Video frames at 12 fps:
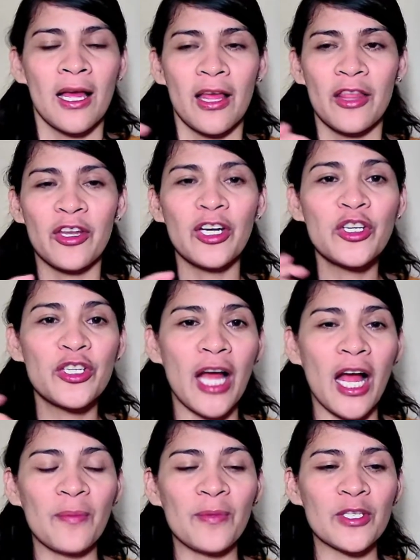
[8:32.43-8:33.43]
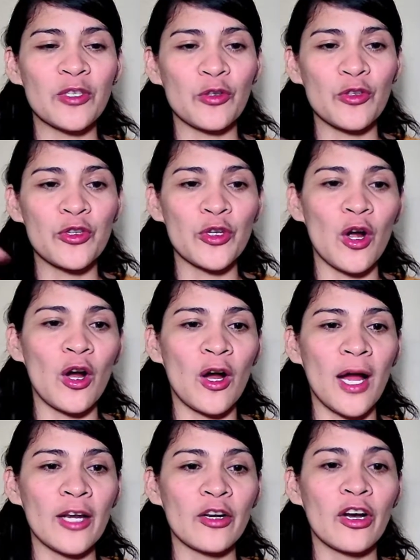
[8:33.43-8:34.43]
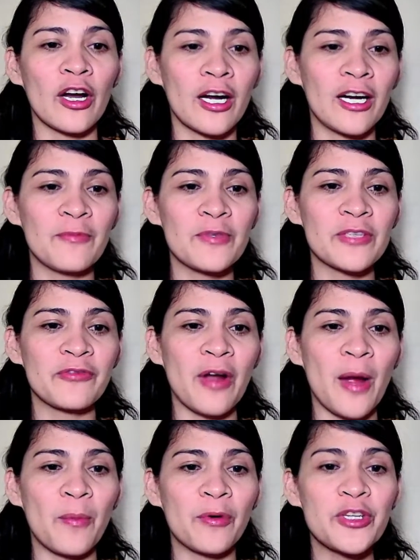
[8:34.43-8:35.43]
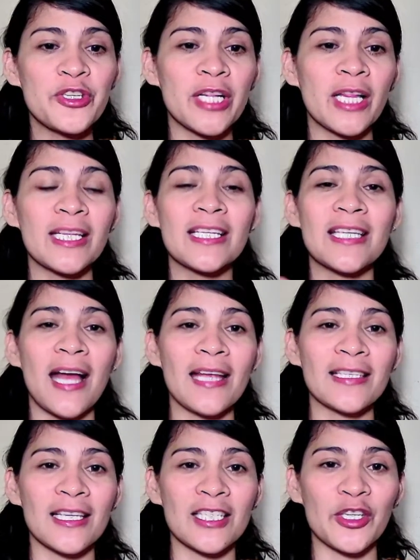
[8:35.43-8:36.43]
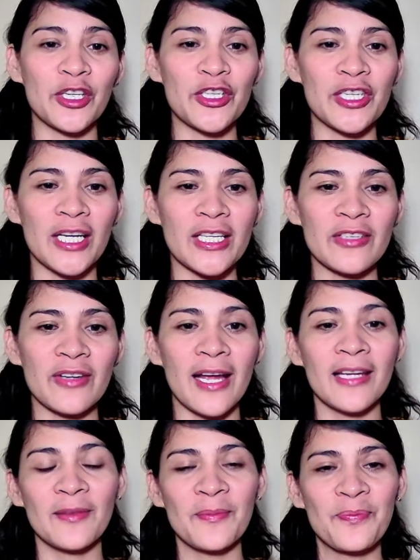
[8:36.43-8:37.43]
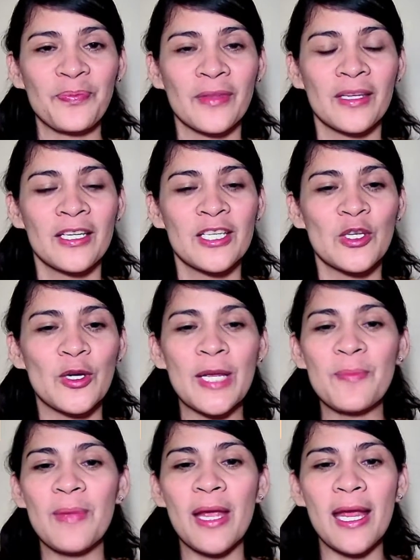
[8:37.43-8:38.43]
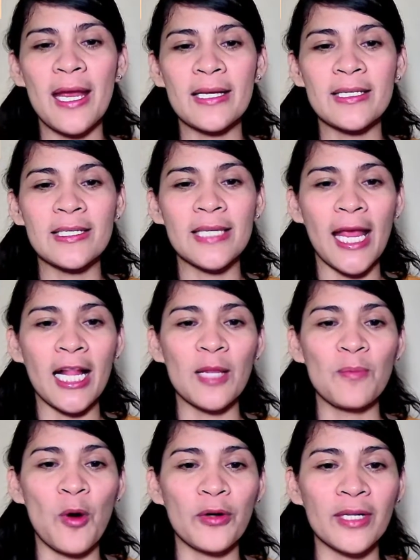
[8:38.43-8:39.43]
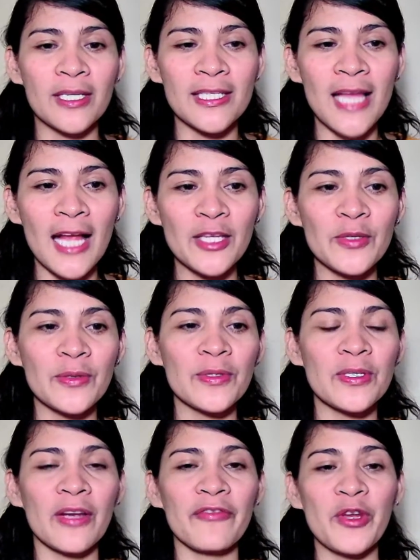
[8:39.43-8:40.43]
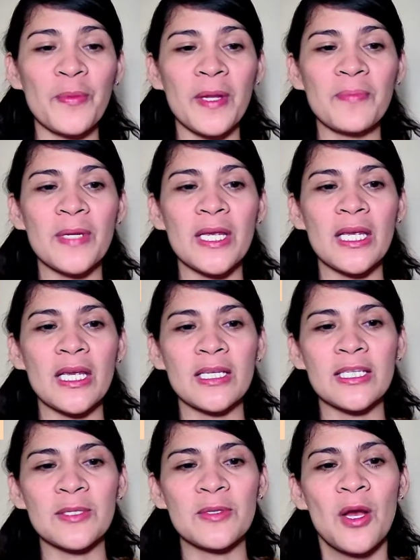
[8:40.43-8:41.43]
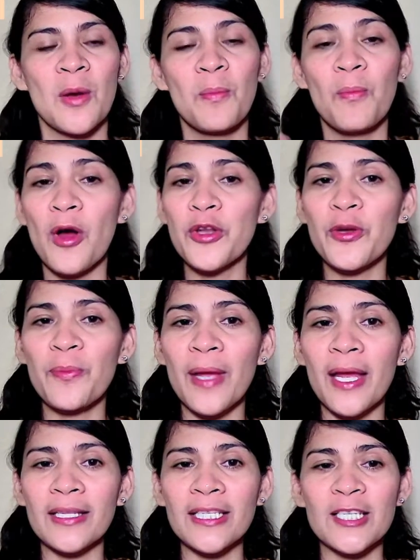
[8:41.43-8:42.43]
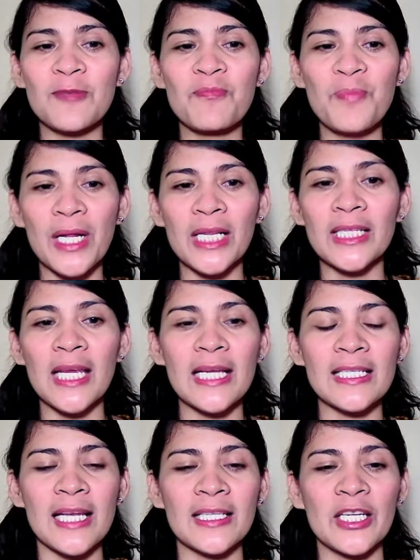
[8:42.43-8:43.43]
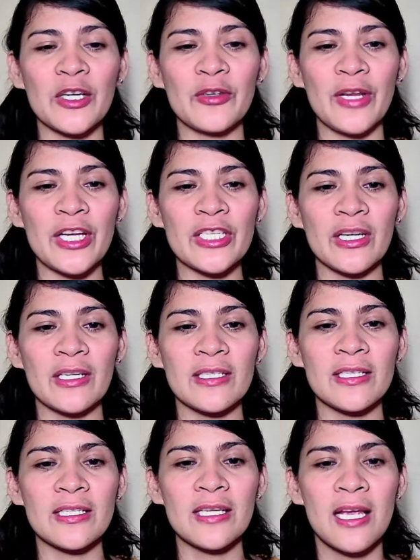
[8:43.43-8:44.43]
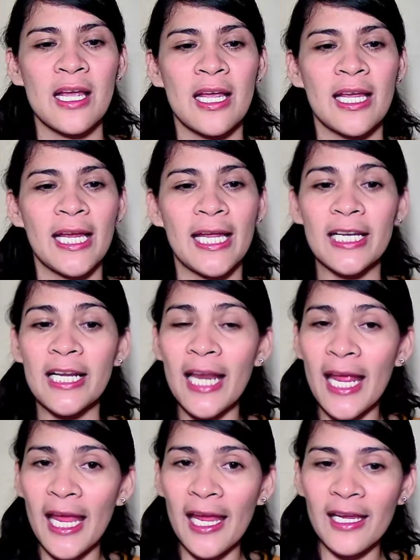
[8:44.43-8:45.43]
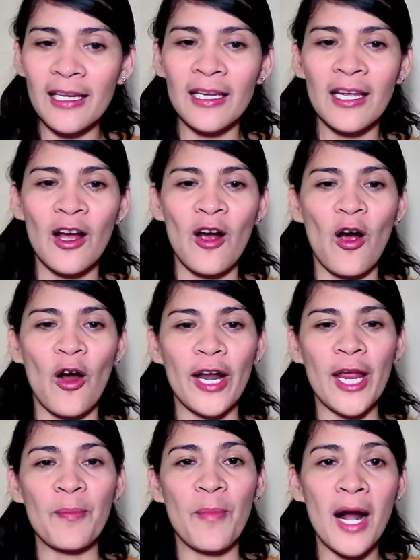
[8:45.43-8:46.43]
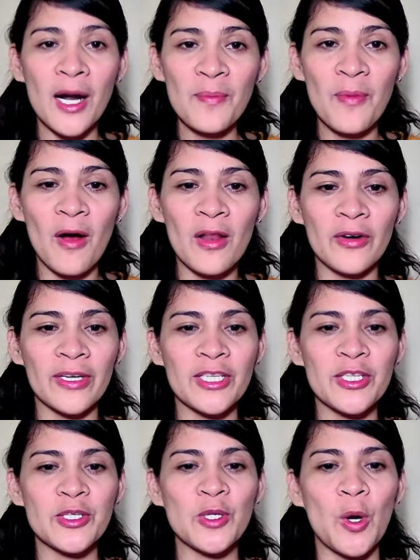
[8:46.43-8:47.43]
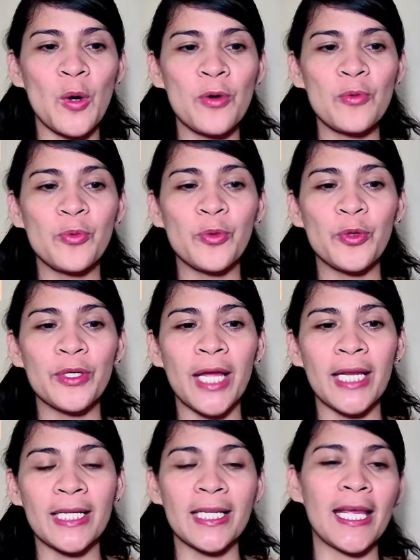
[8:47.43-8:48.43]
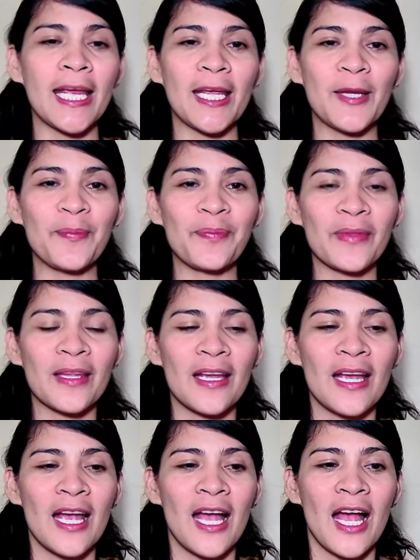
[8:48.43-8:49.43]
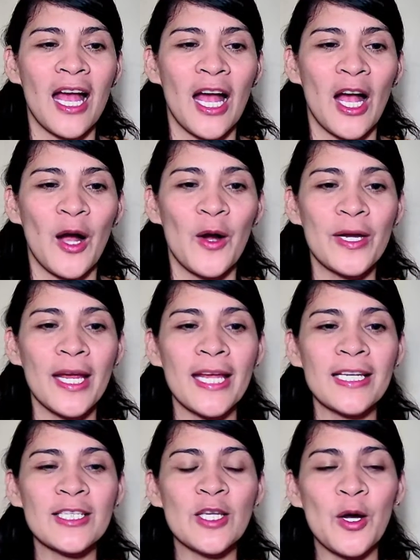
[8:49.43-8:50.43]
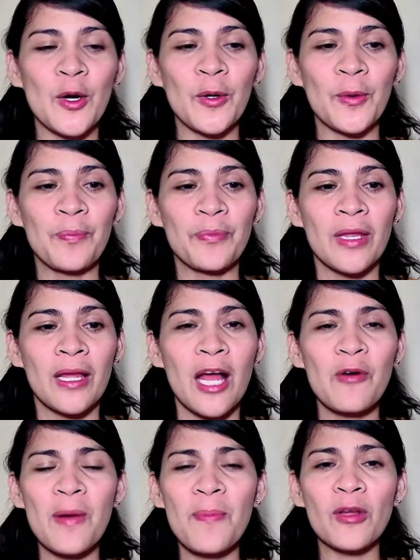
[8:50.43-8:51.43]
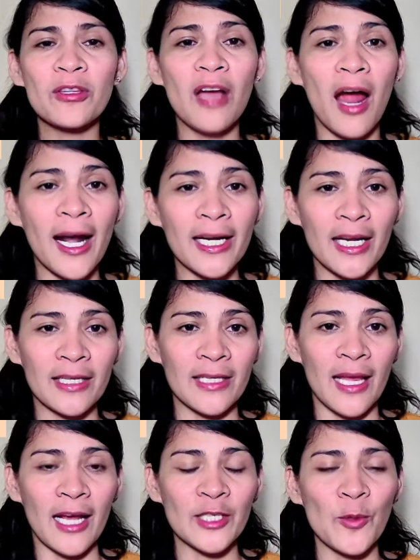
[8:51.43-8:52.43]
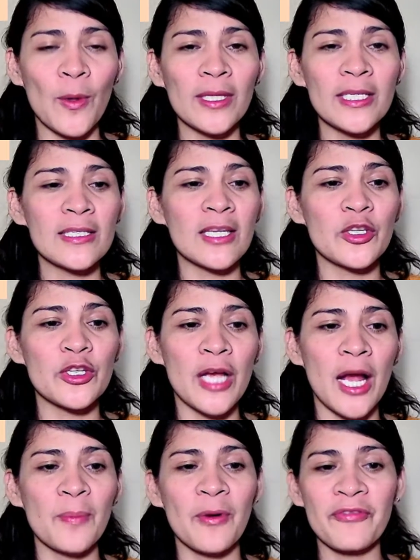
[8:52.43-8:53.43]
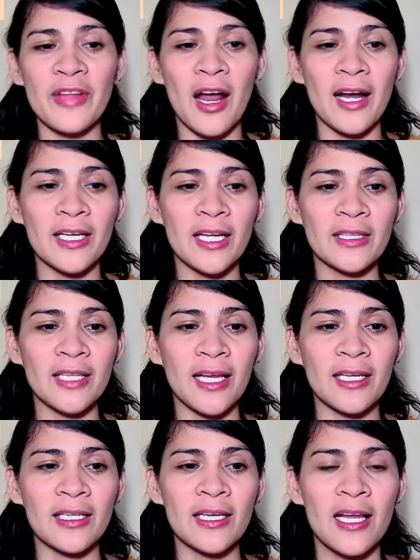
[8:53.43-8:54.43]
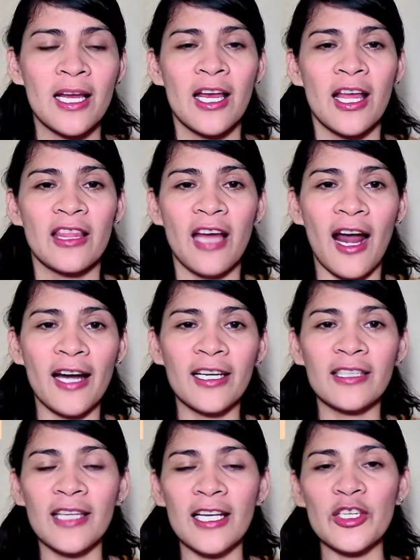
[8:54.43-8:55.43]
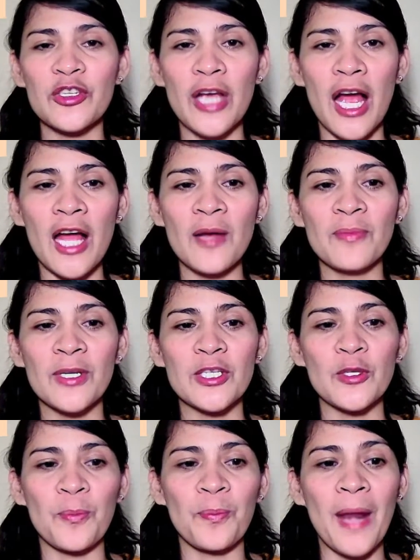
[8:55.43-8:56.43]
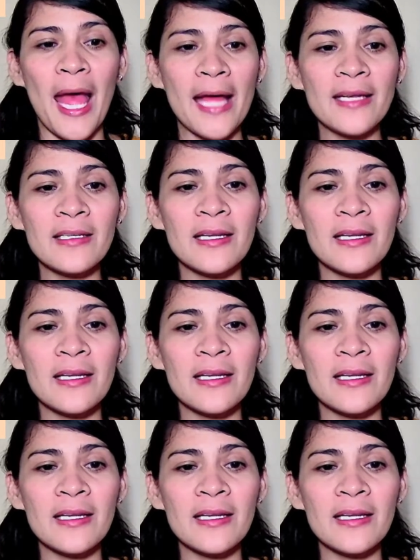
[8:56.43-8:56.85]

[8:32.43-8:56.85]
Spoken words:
their job is to draw and carves from original designs and sketches, right? So he makes scale model statues of human beings, monuments, buildings, and decorations in clay, or in marble, or in stone, wood, and clay. Okay, so how about the architect? So what is the job of the architect? The architect's job is to plan,